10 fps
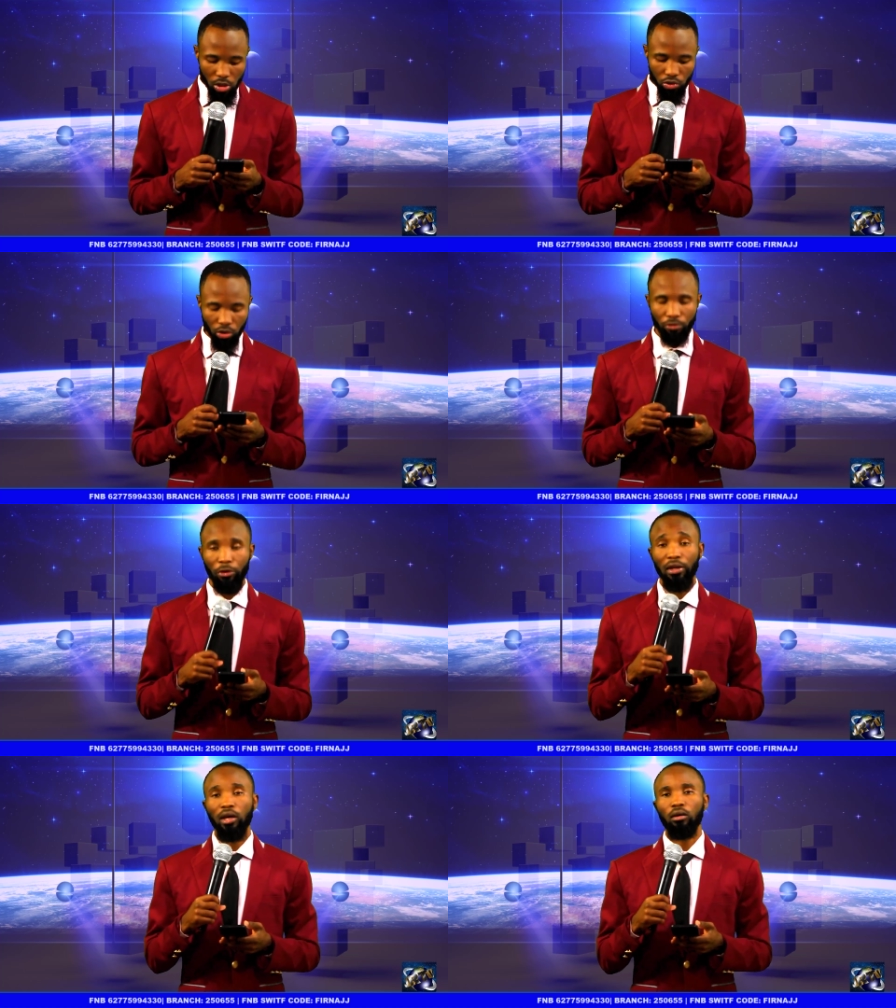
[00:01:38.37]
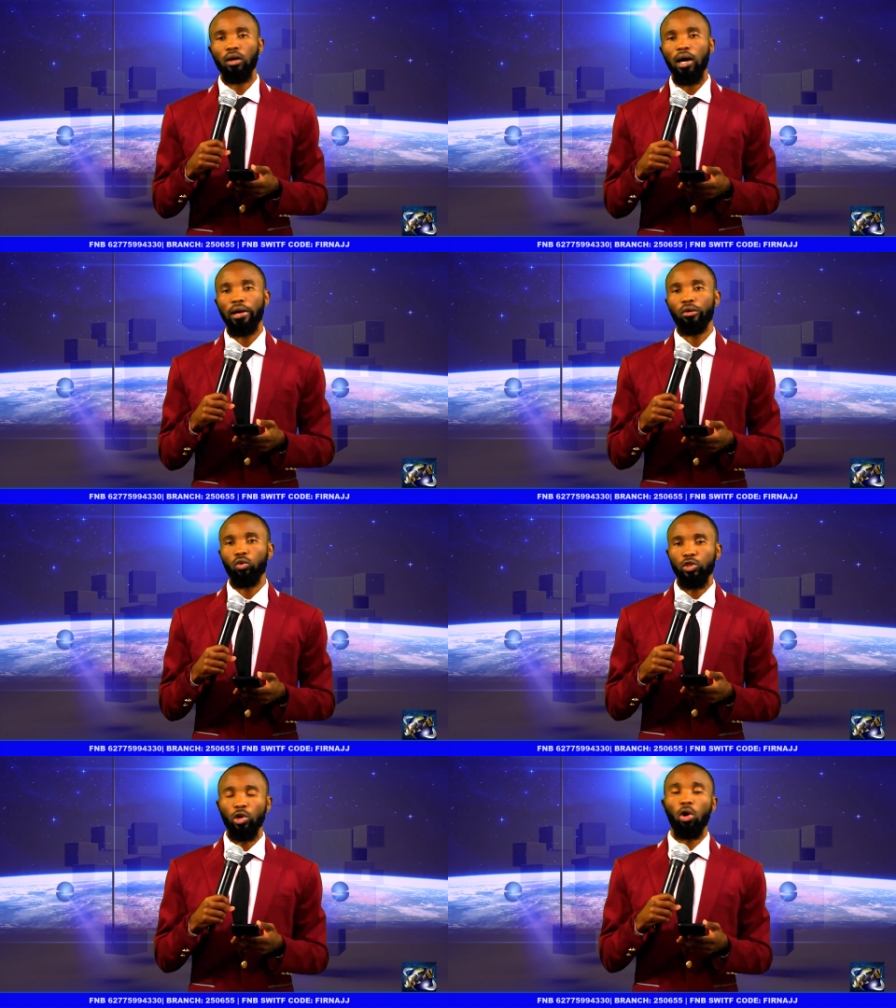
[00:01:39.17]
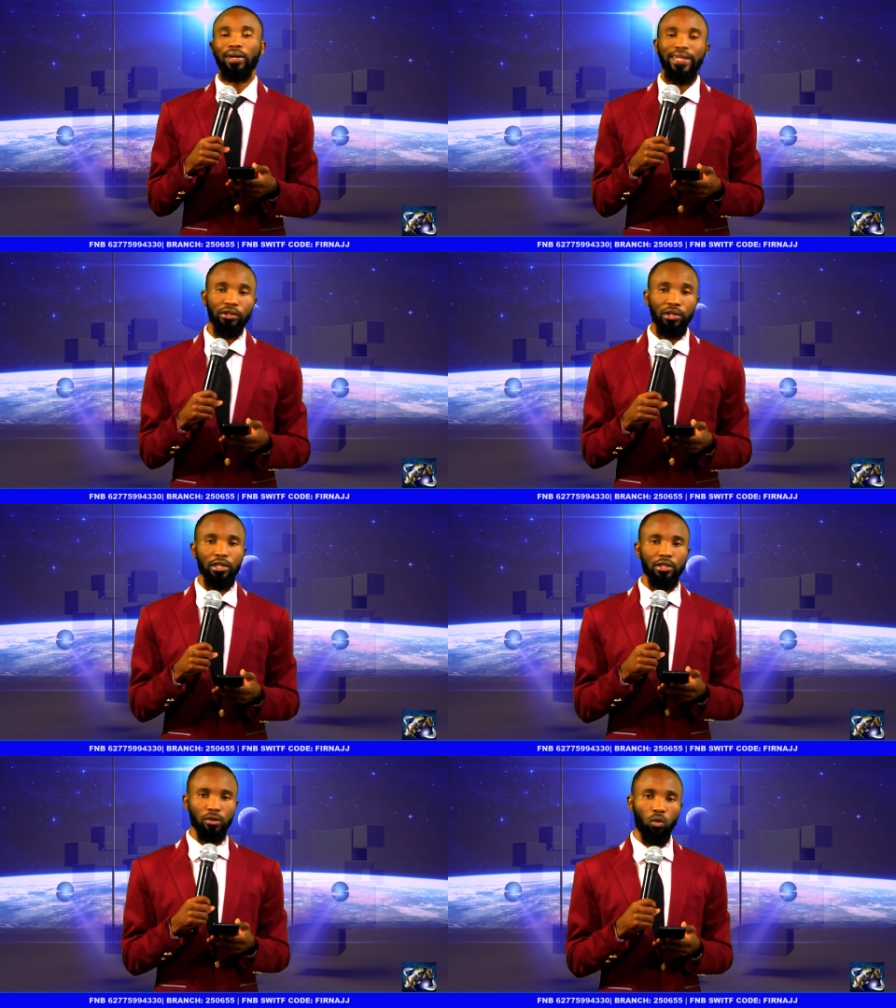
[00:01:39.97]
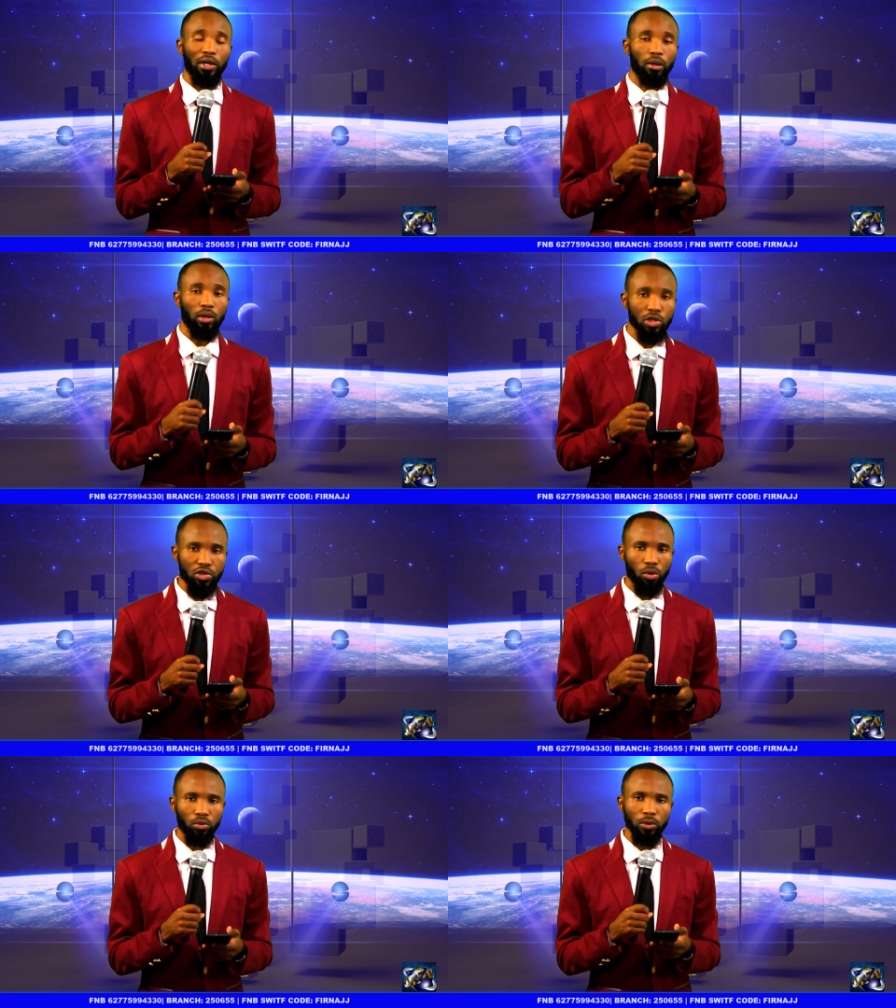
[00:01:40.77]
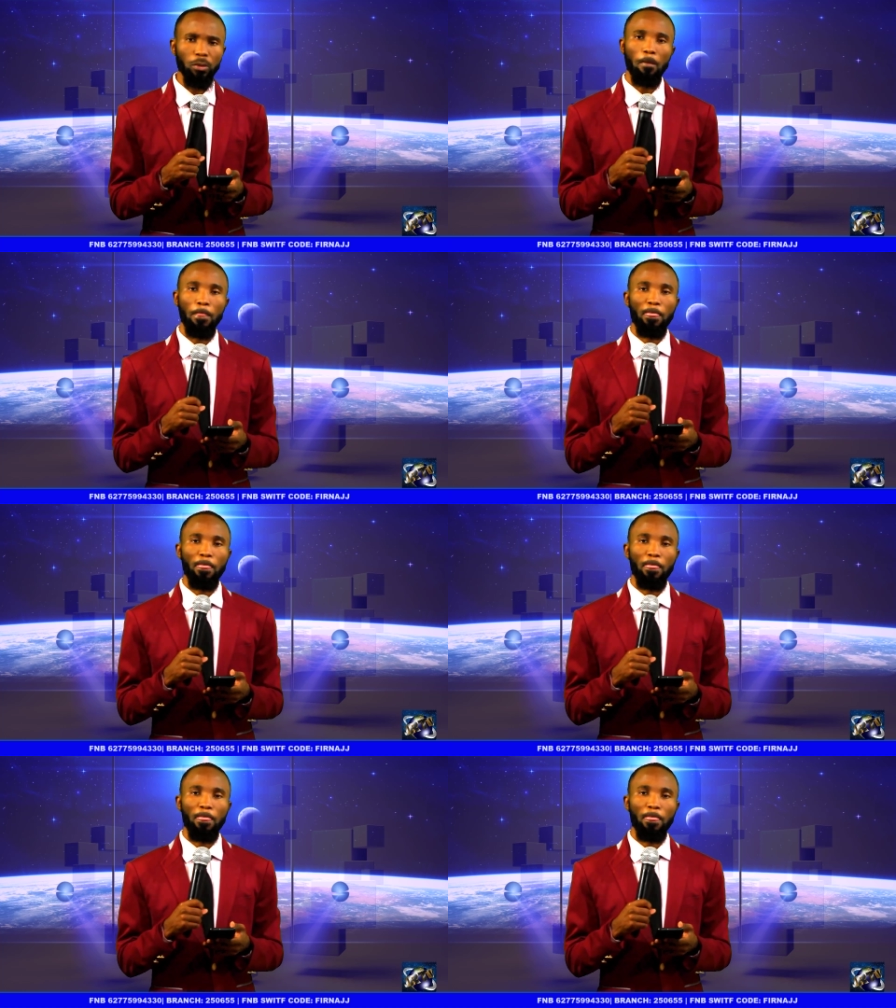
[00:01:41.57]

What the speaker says: So for now, I would only read what I was shown